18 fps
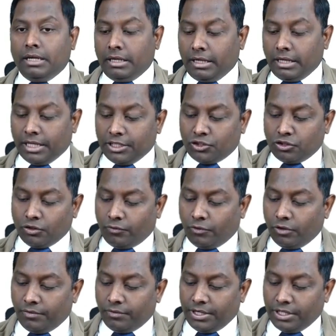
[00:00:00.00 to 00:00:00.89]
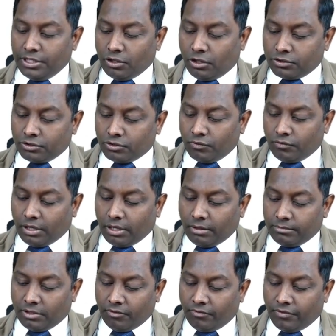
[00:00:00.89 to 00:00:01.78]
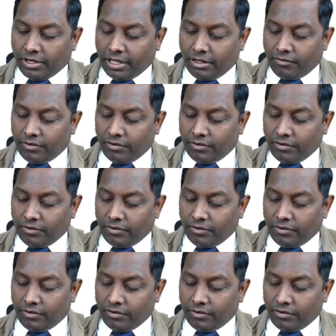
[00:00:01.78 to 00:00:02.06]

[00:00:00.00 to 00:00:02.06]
Greasyfulvin is also one of the very,